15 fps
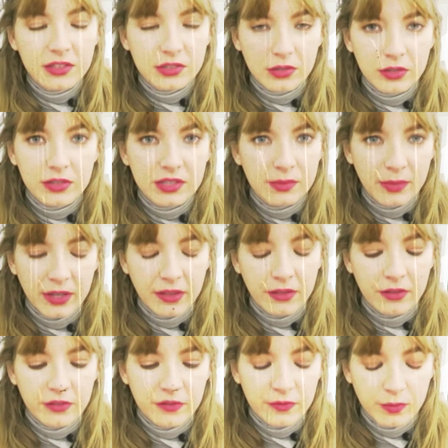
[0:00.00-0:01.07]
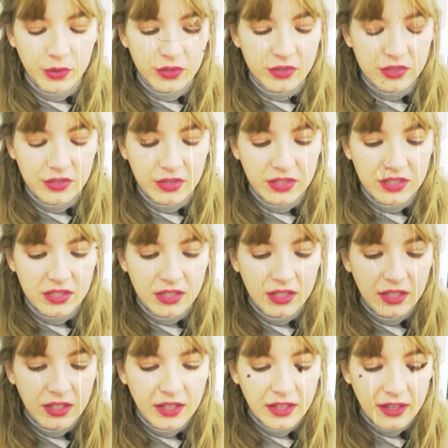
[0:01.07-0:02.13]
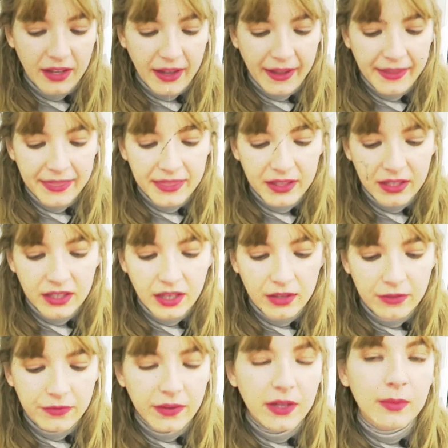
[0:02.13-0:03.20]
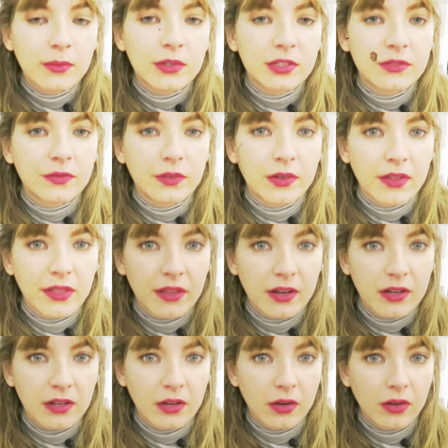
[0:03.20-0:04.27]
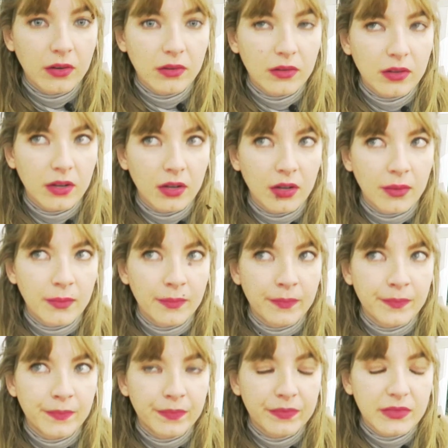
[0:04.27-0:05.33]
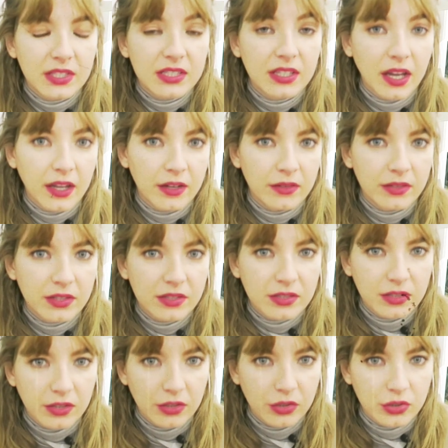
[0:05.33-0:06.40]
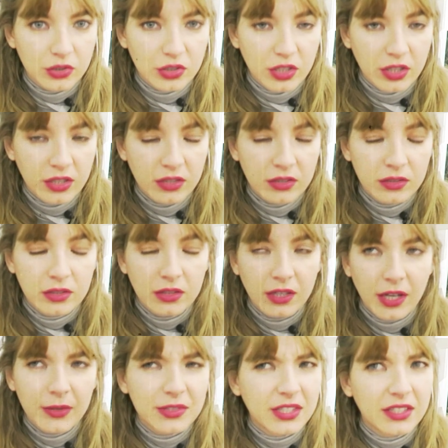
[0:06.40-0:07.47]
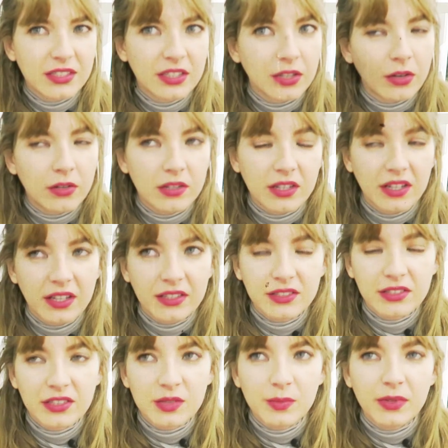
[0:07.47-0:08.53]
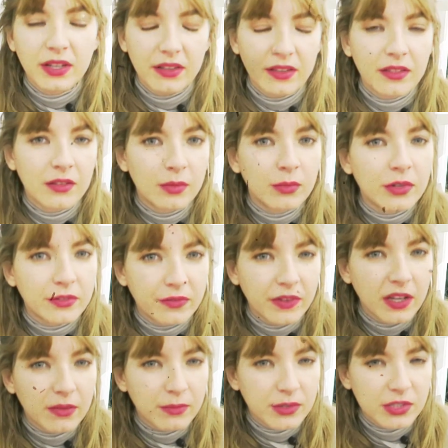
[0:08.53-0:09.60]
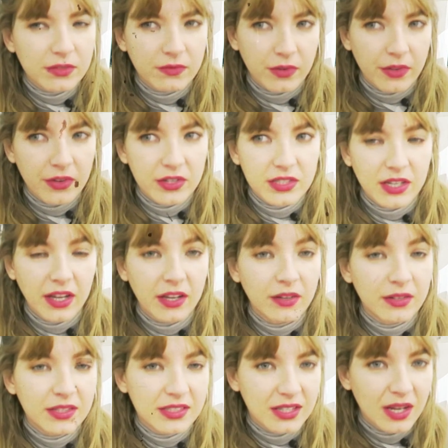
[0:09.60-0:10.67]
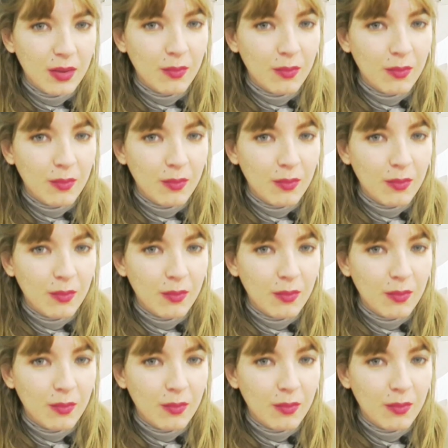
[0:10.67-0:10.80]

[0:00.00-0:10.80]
It's called Smythson of Bond Street. And they are famous for their diaries, usually. I was going to say organizers, but I think they're more famous for their diaries,